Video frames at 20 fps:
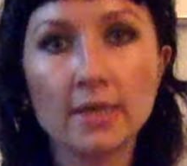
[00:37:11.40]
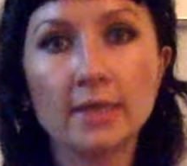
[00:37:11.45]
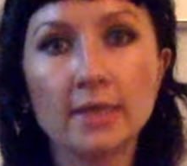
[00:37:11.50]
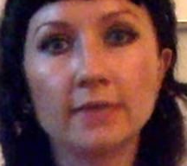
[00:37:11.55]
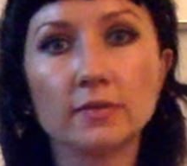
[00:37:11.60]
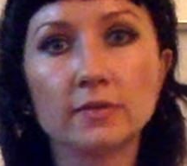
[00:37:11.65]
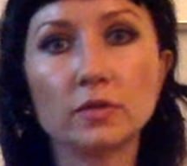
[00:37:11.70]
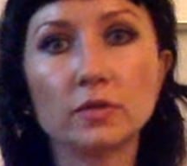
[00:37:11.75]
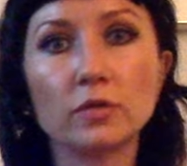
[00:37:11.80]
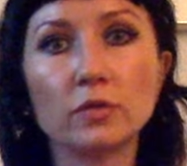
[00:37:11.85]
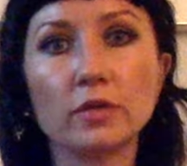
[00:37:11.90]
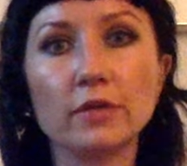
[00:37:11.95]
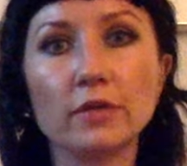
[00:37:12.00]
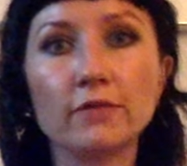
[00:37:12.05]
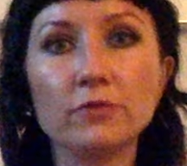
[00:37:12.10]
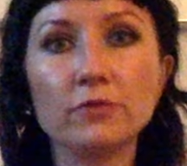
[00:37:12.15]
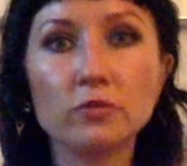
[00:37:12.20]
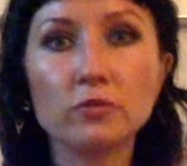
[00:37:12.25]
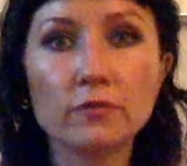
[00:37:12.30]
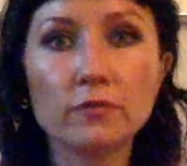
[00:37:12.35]
So
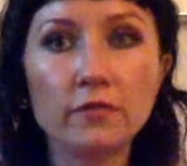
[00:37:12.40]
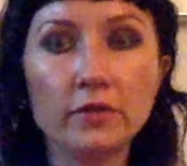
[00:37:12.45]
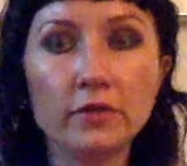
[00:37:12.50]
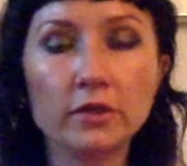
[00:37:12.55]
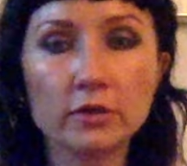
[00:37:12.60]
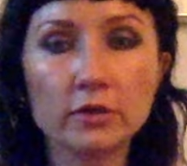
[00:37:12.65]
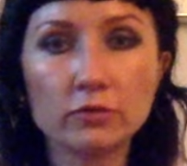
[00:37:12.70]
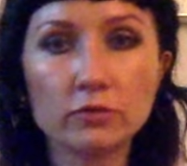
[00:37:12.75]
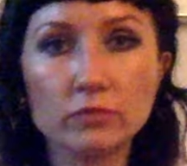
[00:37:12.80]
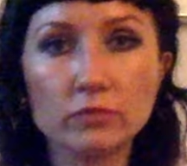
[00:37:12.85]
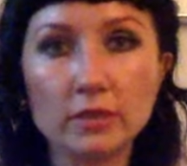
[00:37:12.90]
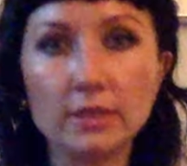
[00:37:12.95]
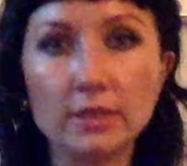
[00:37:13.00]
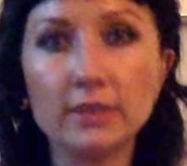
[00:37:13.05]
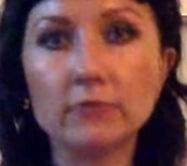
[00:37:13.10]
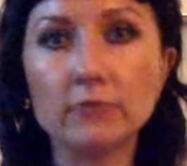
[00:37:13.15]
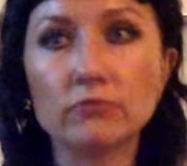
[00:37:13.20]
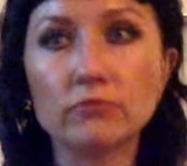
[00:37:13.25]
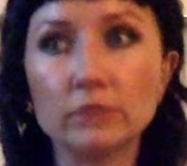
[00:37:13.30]
if you're feeling really,